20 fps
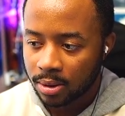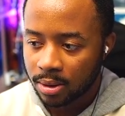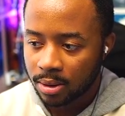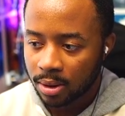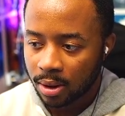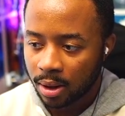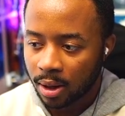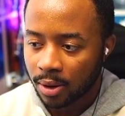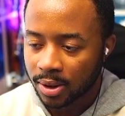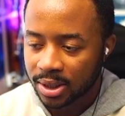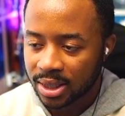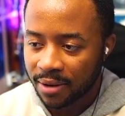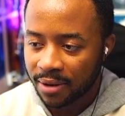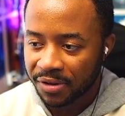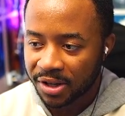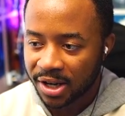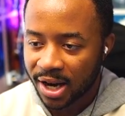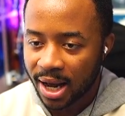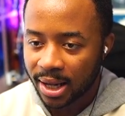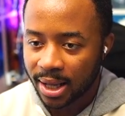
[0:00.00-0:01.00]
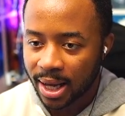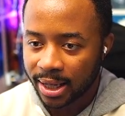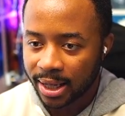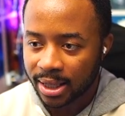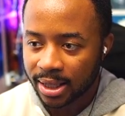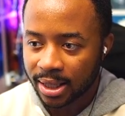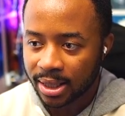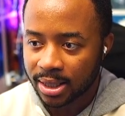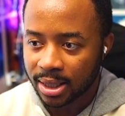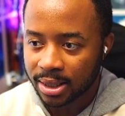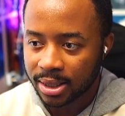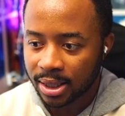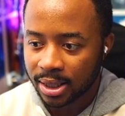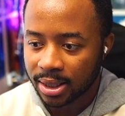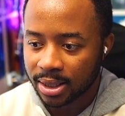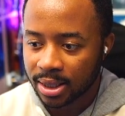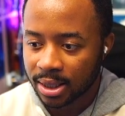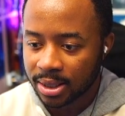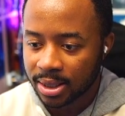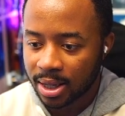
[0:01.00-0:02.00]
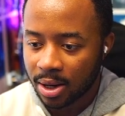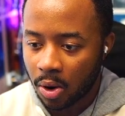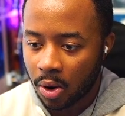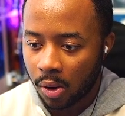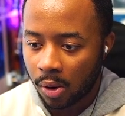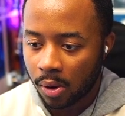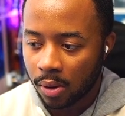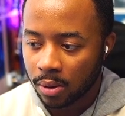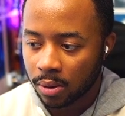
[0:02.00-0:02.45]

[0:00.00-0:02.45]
you know, it's definitely not like it doesn't exist at all.